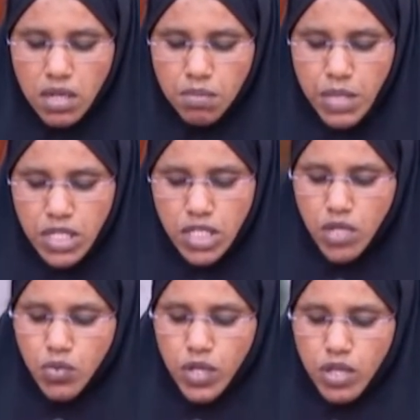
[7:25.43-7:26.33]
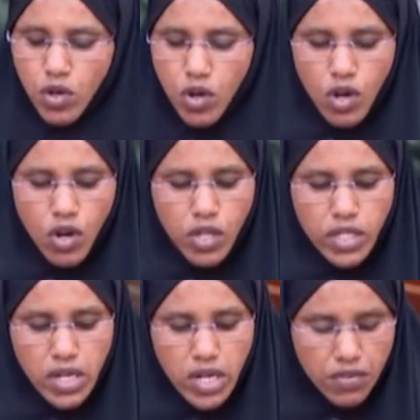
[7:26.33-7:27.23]
meeting with all
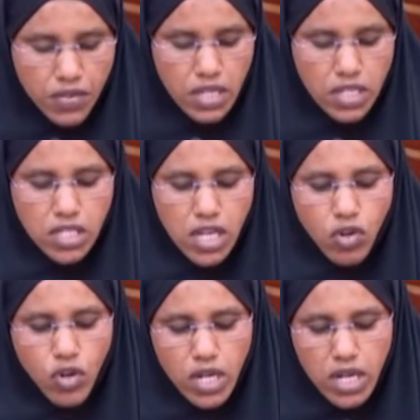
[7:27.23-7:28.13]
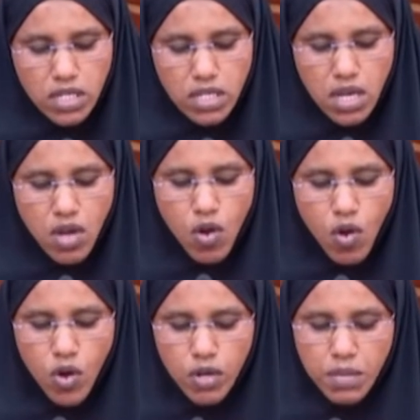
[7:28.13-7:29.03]
the relevant stakeholders
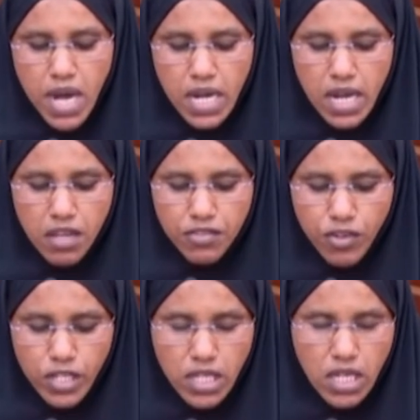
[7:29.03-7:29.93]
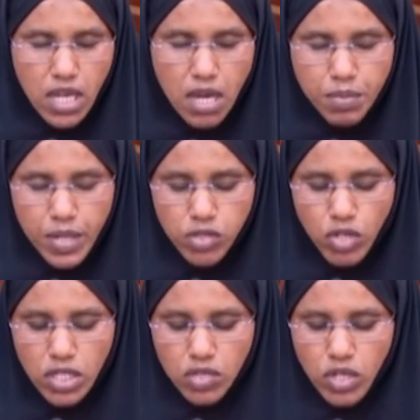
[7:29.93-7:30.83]
on Monday, 14th April
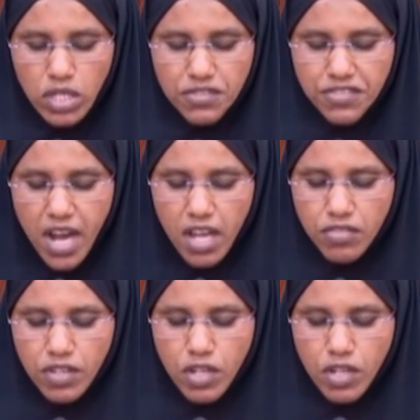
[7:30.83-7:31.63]
2025.